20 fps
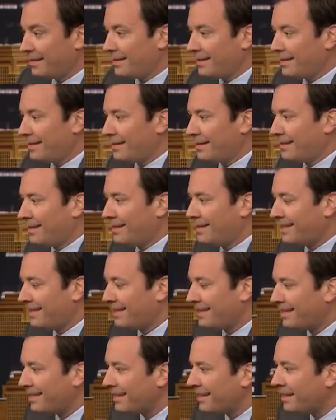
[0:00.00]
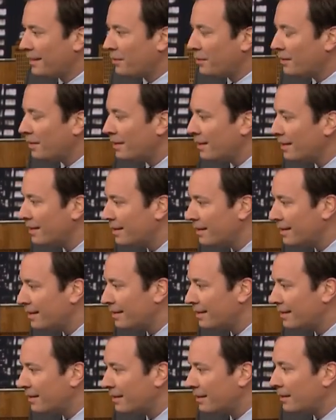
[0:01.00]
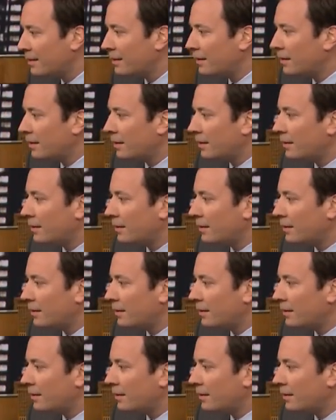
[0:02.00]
(not speaking)